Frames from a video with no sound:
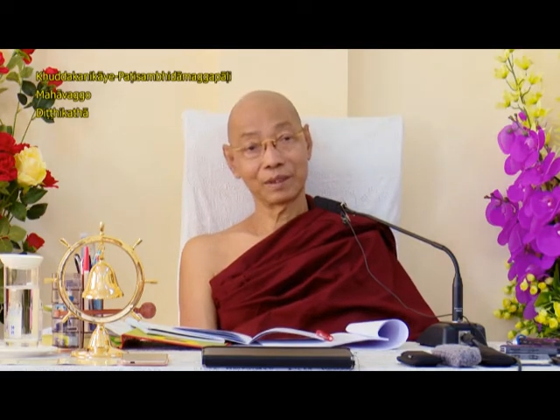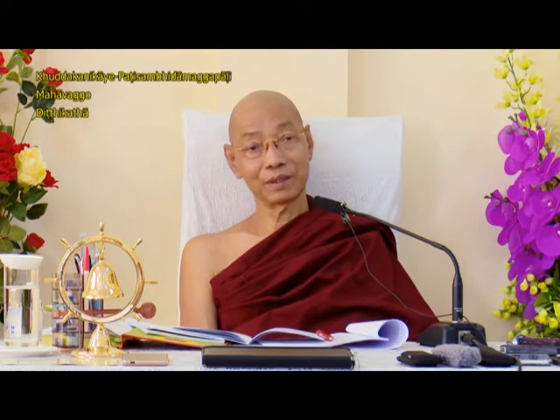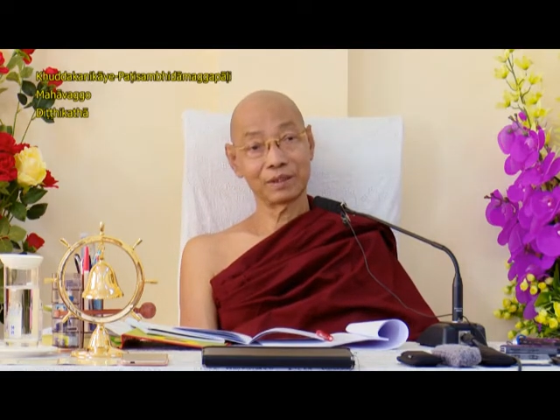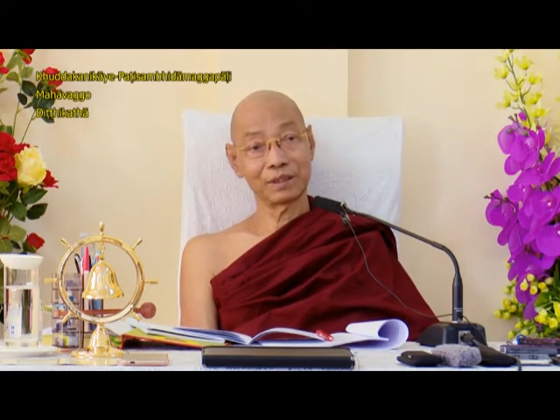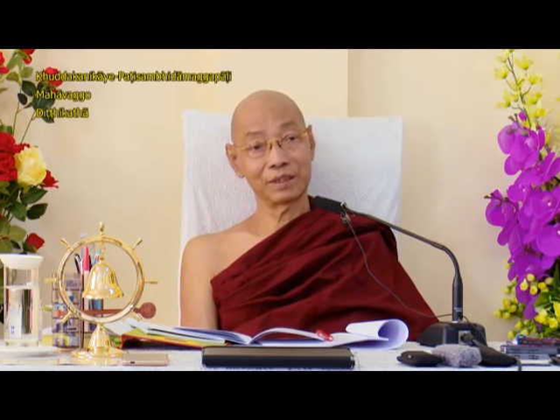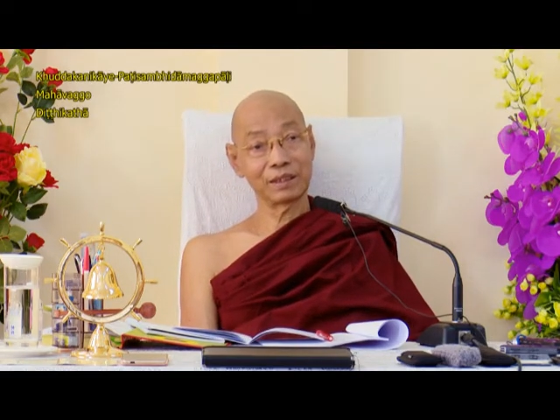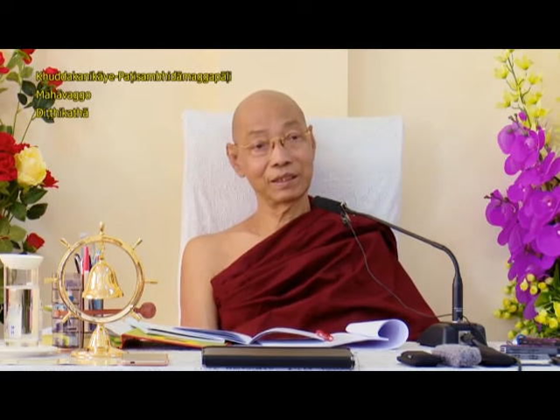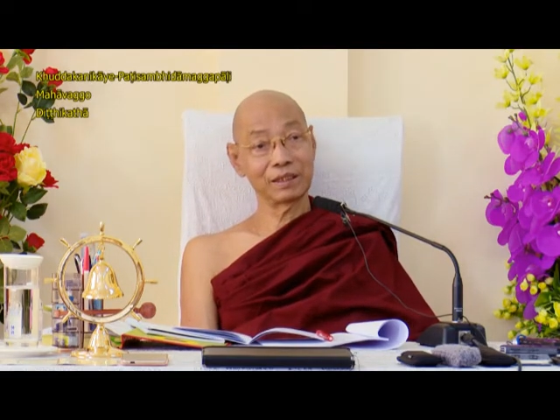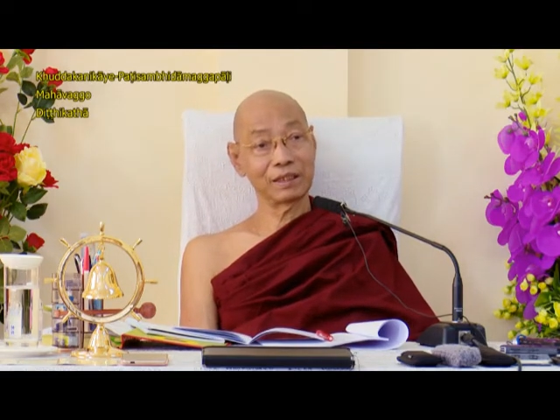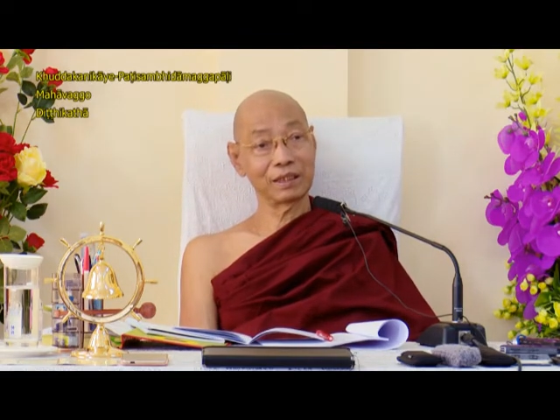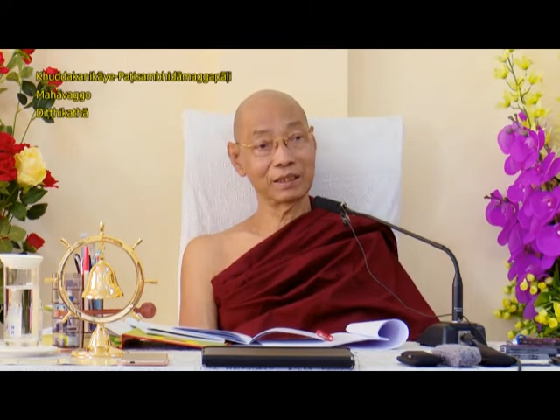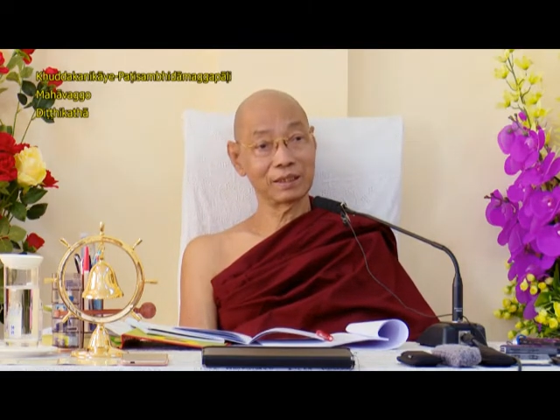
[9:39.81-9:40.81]
sitting
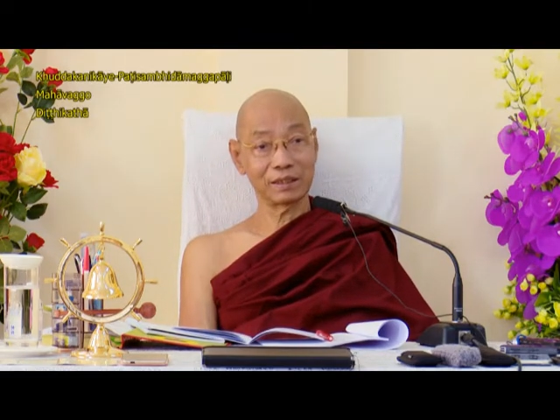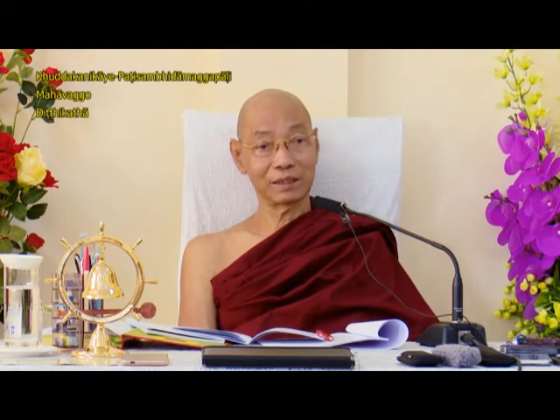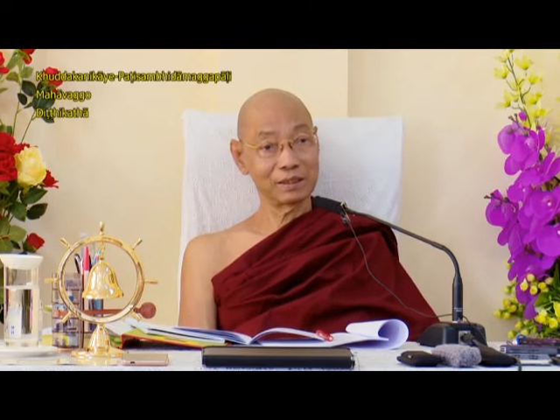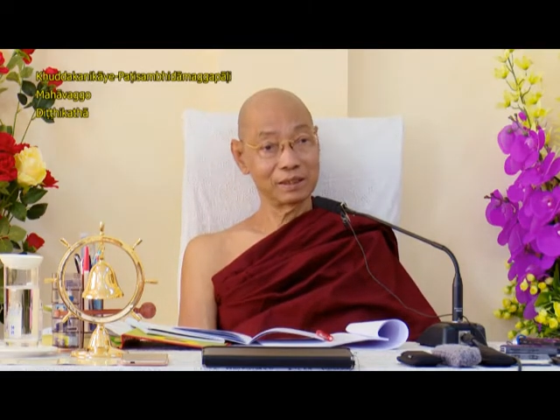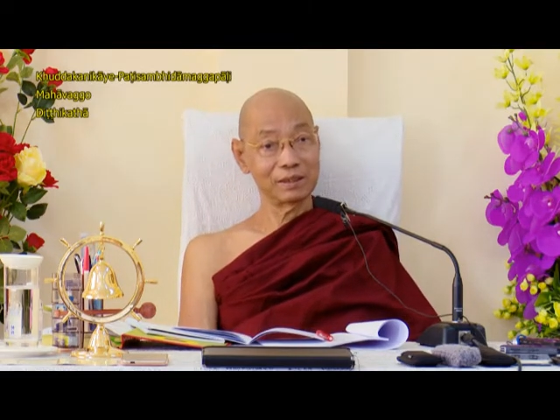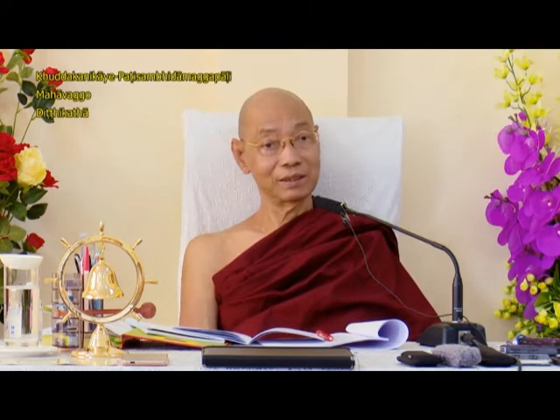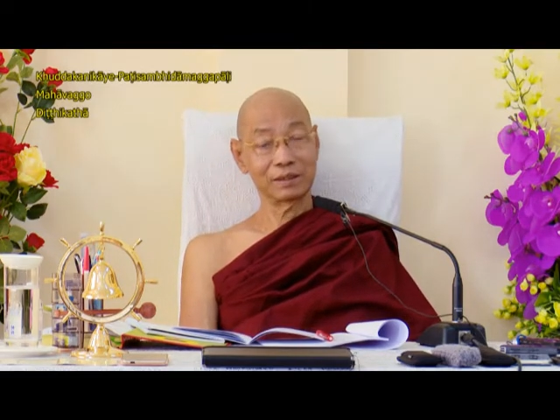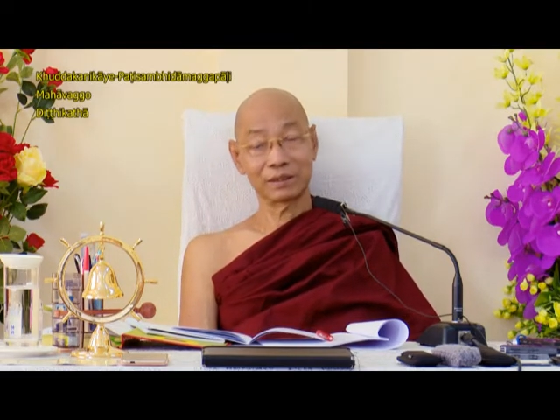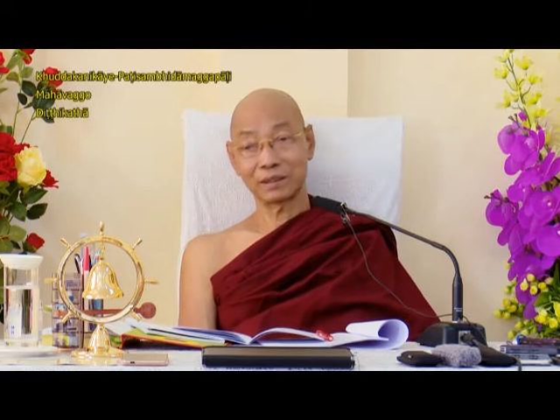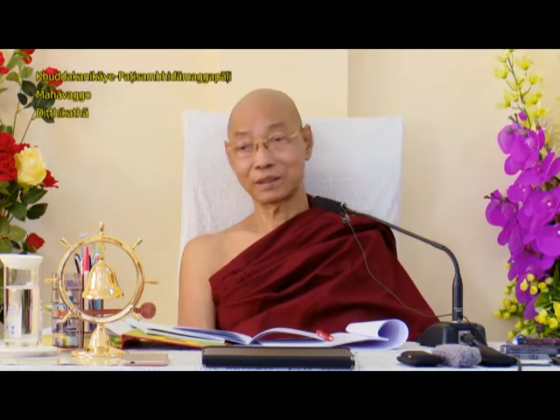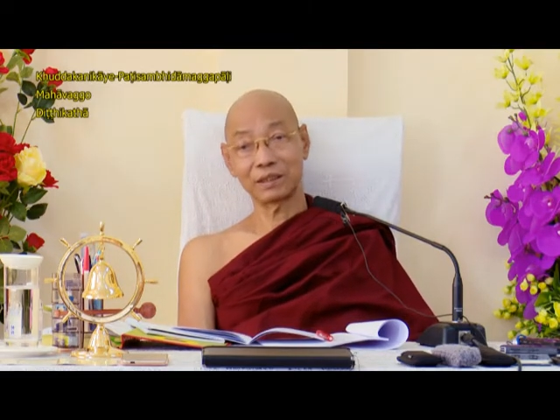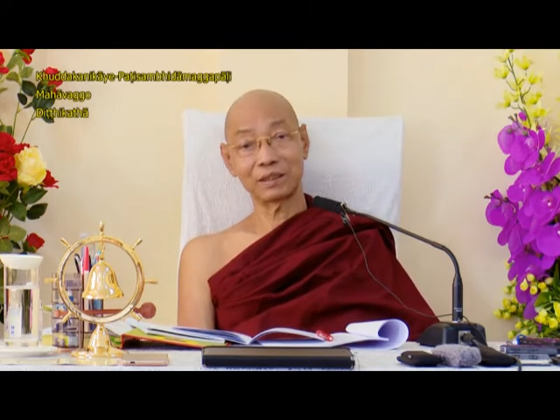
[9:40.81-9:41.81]
near the
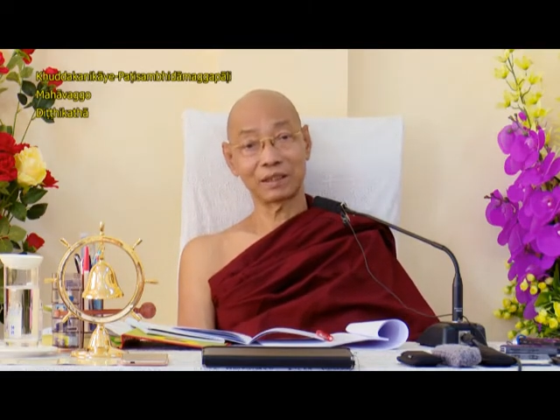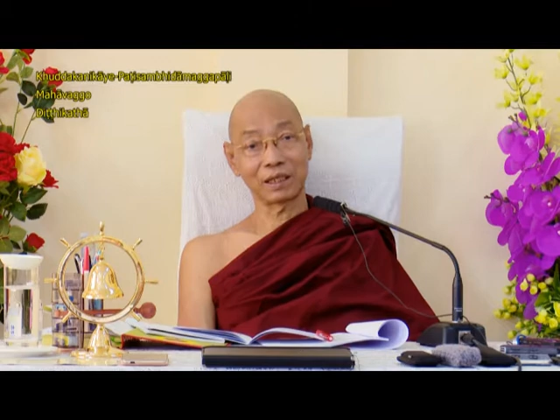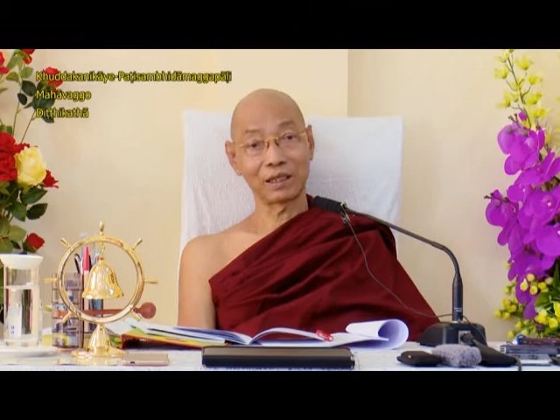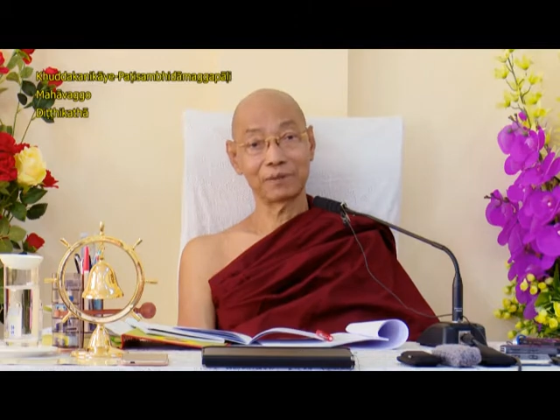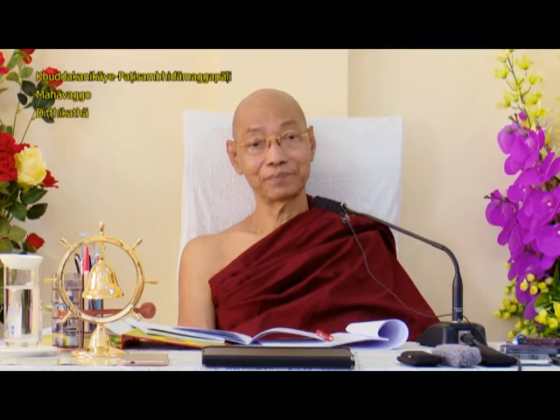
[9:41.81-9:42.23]
teacher.